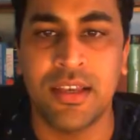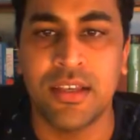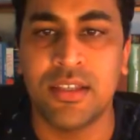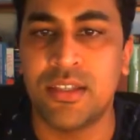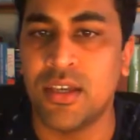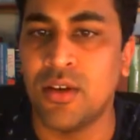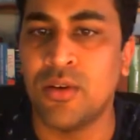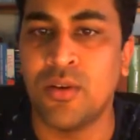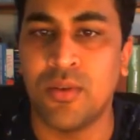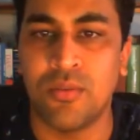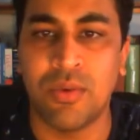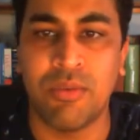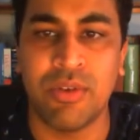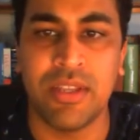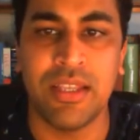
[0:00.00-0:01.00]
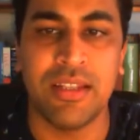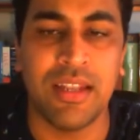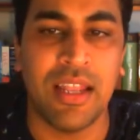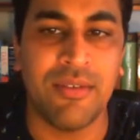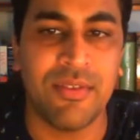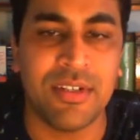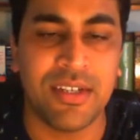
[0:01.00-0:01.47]
So we would need
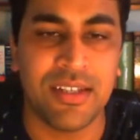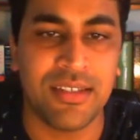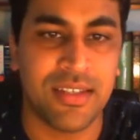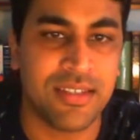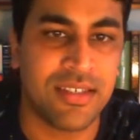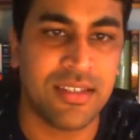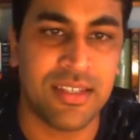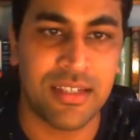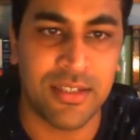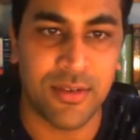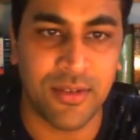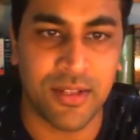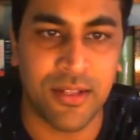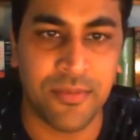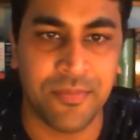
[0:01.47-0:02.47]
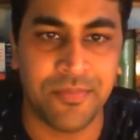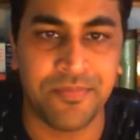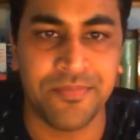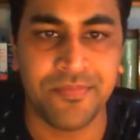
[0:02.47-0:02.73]
11 transistors in total.